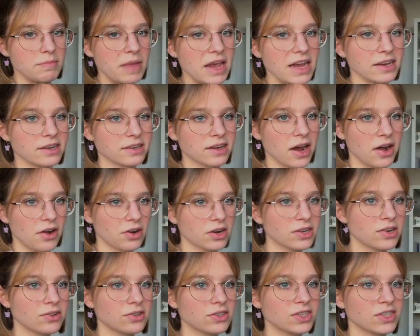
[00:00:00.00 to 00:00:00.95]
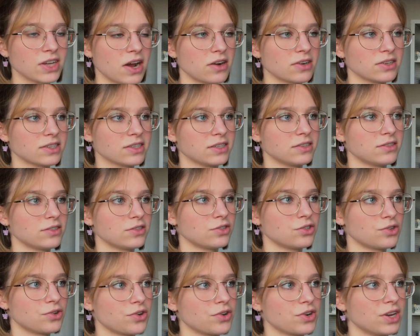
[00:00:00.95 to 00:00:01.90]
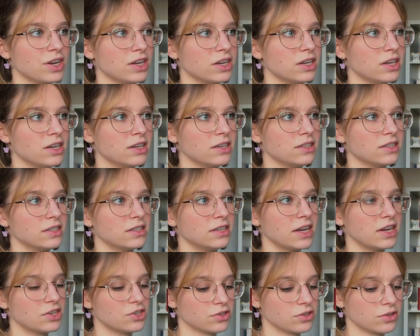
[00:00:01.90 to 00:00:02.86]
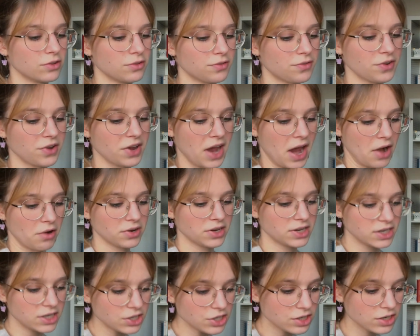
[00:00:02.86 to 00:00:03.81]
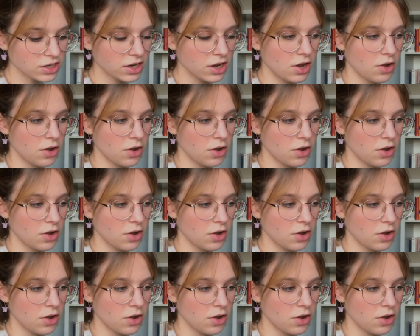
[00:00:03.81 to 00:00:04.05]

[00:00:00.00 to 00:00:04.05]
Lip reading: main character starts his journey in the nation of Caridish,